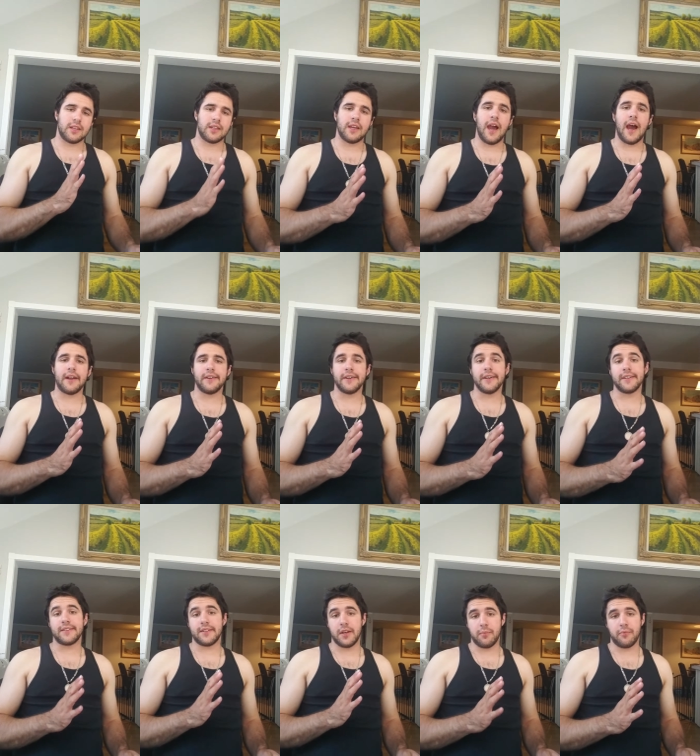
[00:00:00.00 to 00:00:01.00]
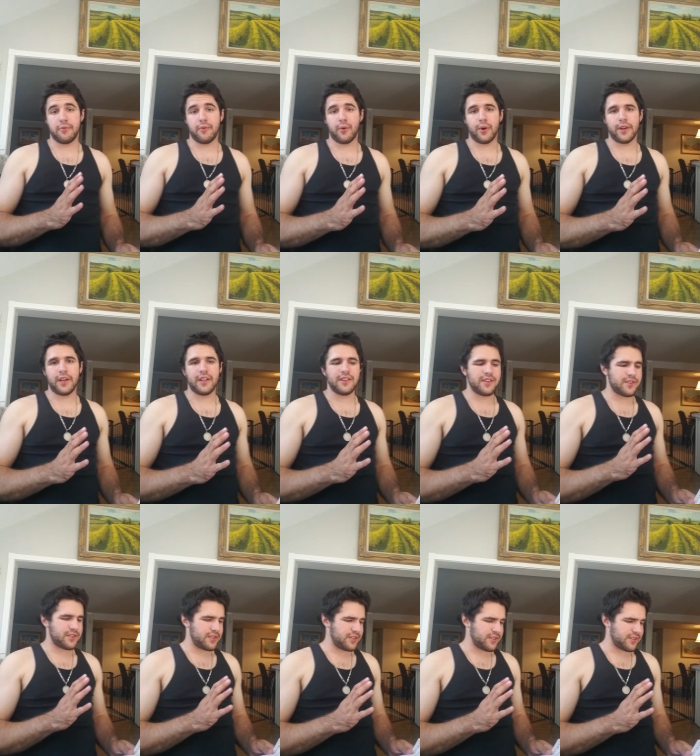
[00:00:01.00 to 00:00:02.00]
got a tip for you, and
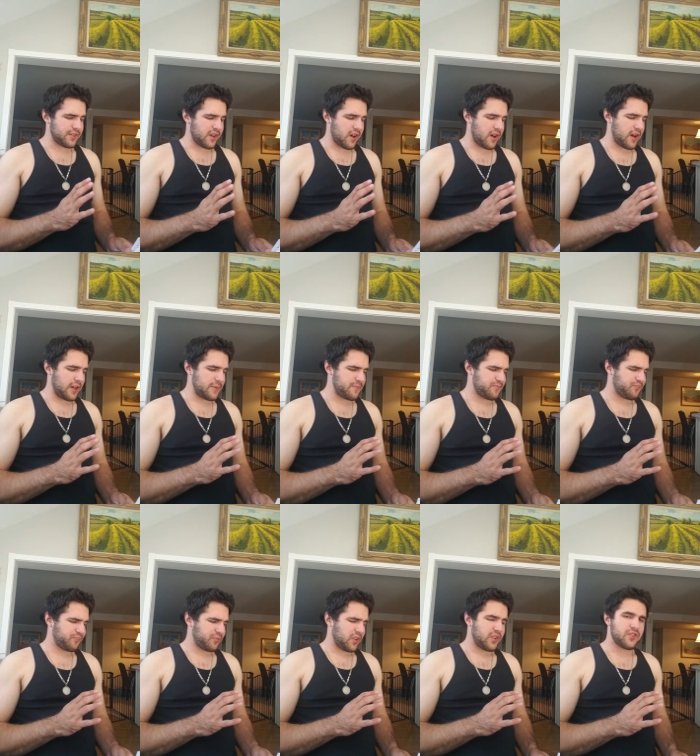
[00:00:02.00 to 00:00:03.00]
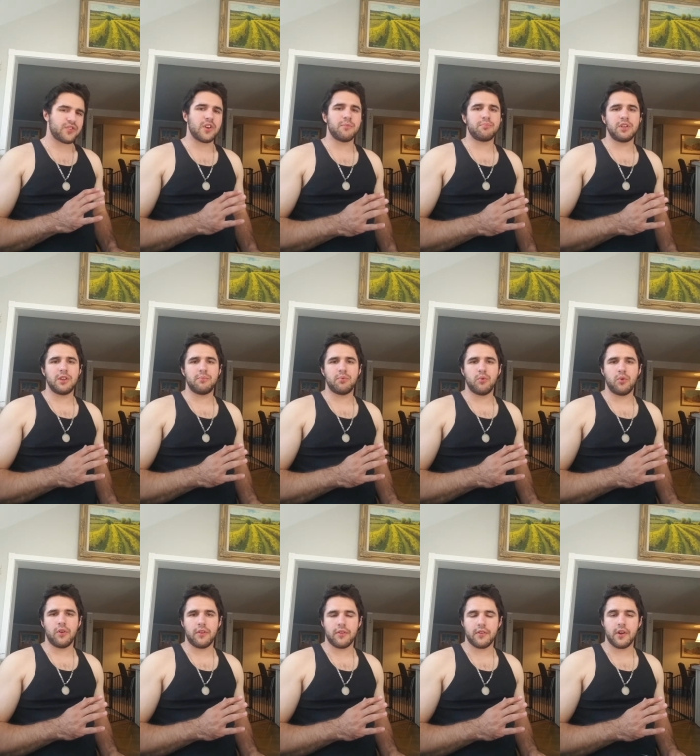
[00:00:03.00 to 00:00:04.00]
this is some people
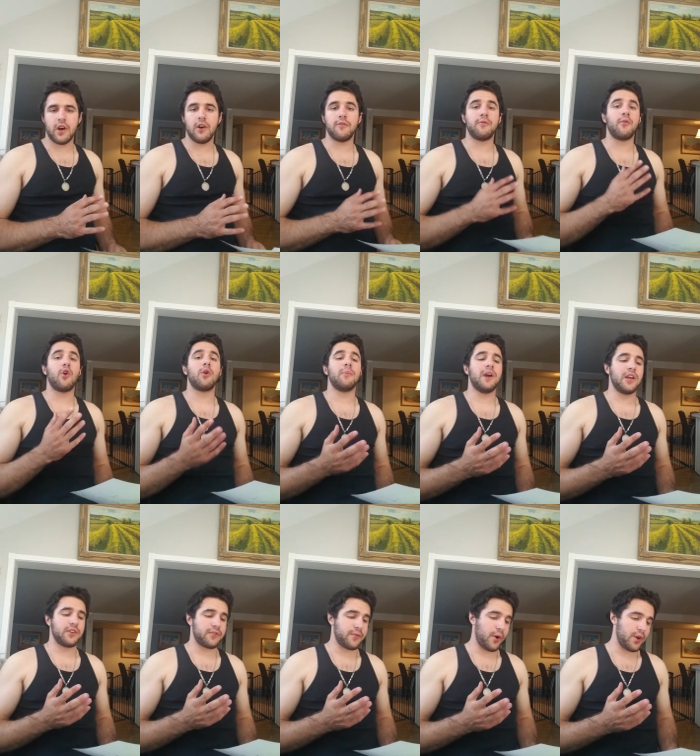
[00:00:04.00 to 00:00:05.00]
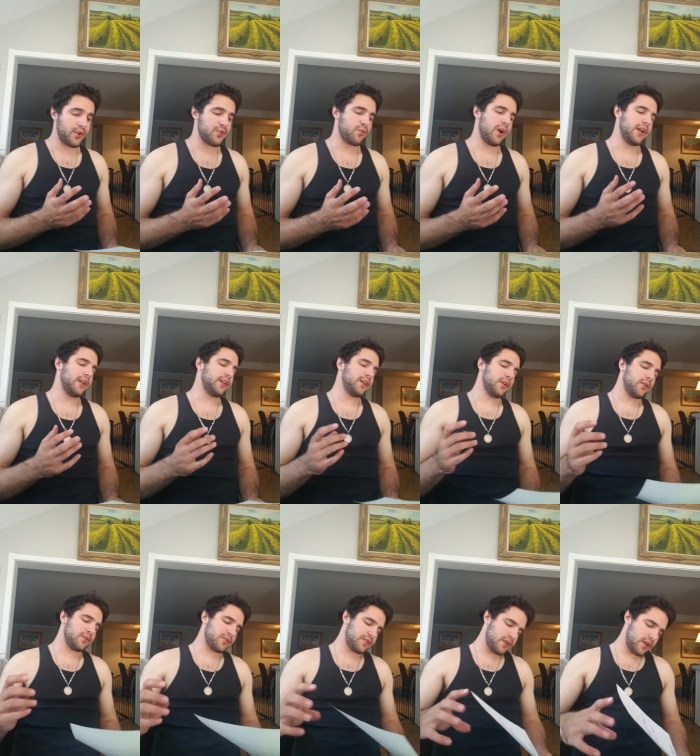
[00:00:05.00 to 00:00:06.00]
with format as far as writing
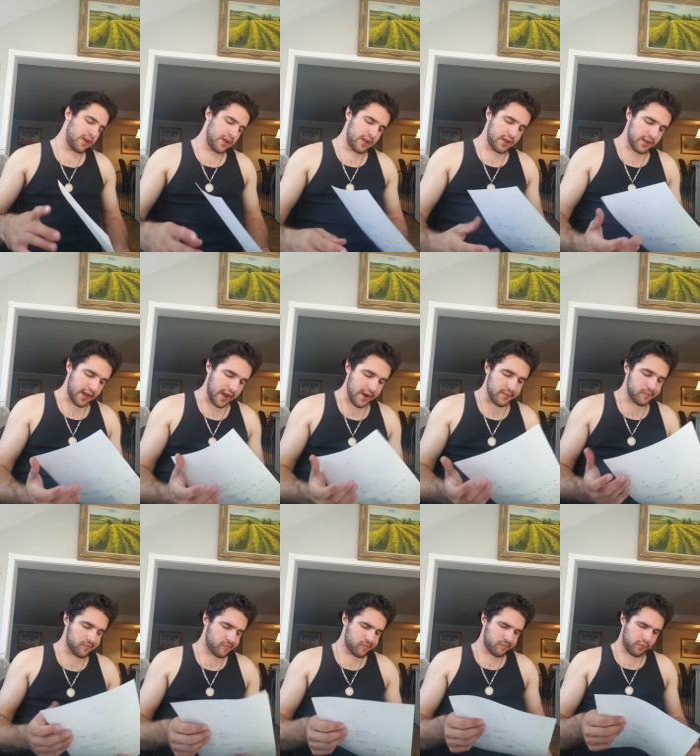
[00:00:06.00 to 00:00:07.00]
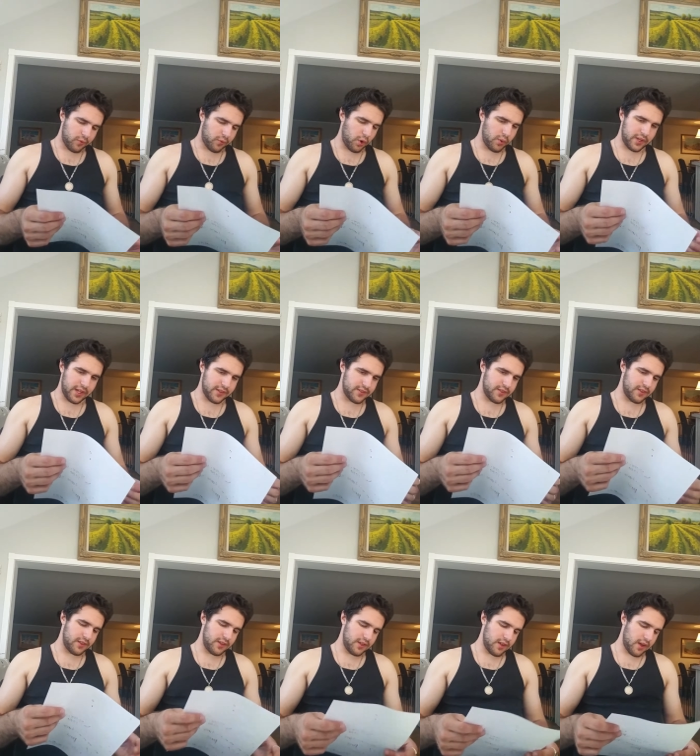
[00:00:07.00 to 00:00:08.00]
goes. Now, before we get to
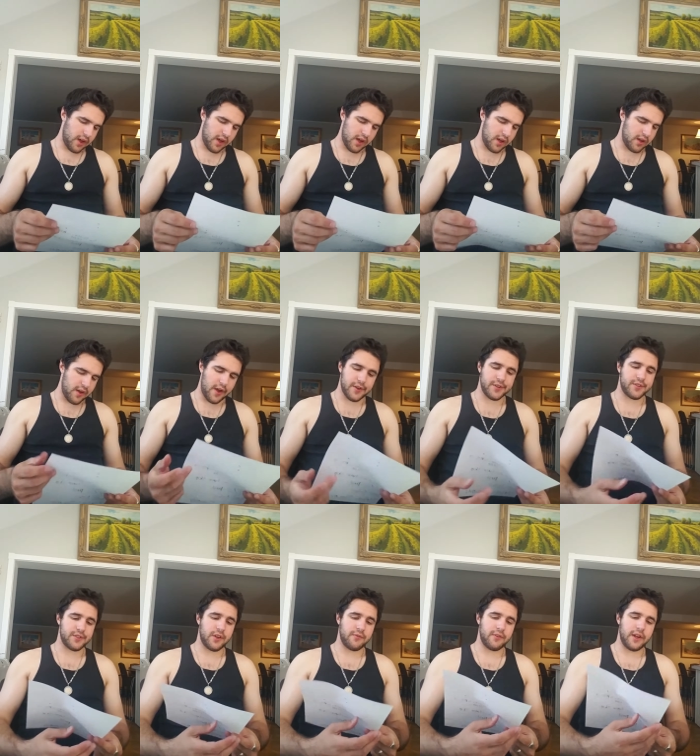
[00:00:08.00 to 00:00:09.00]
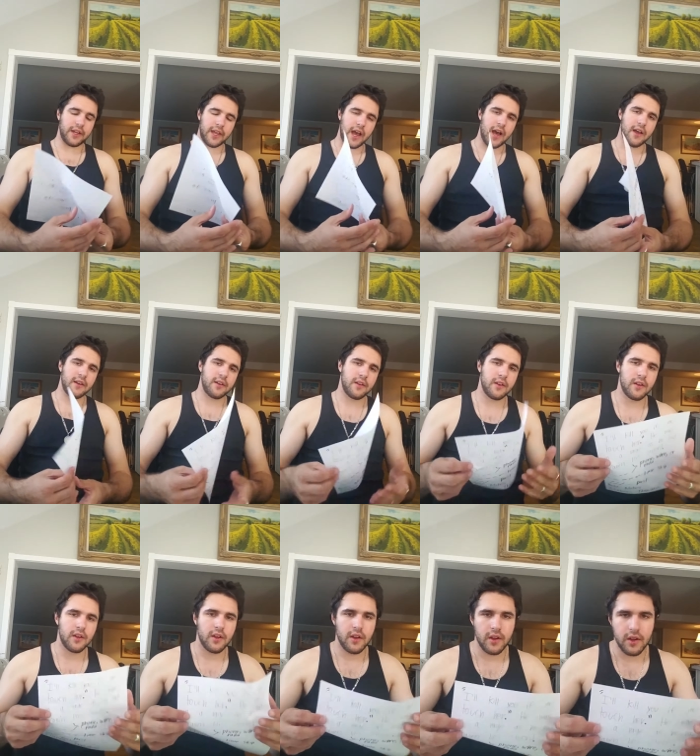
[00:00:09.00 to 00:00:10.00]
the other stuff I got,
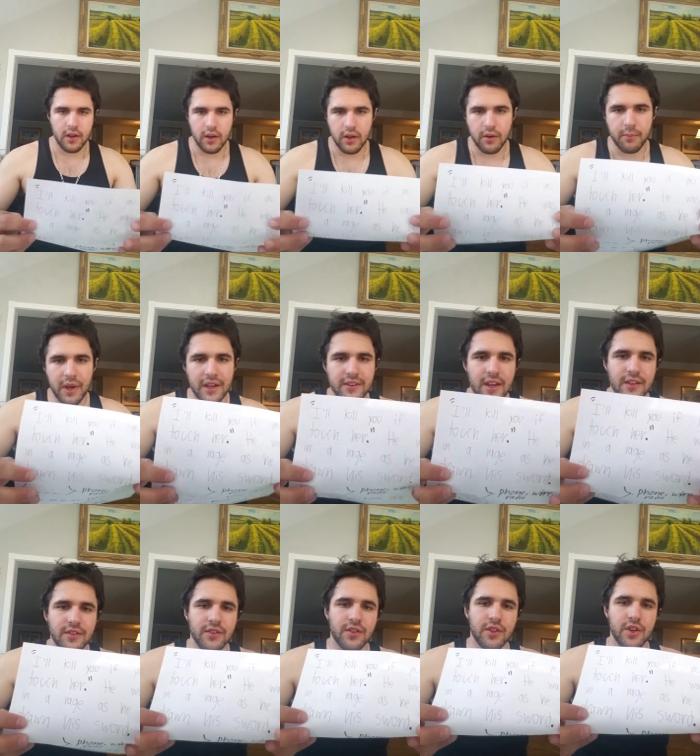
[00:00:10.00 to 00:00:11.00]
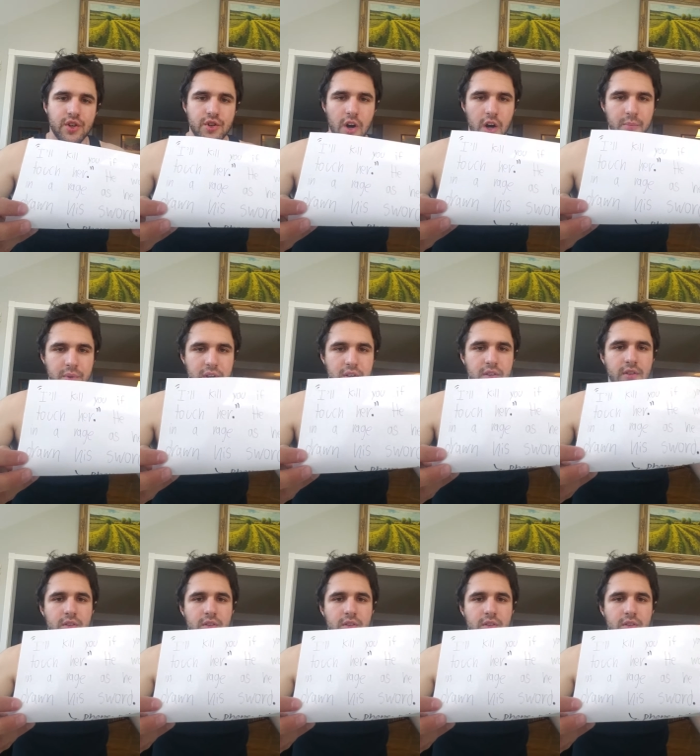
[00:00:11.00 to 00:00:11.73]
pay attention to the Sharpie.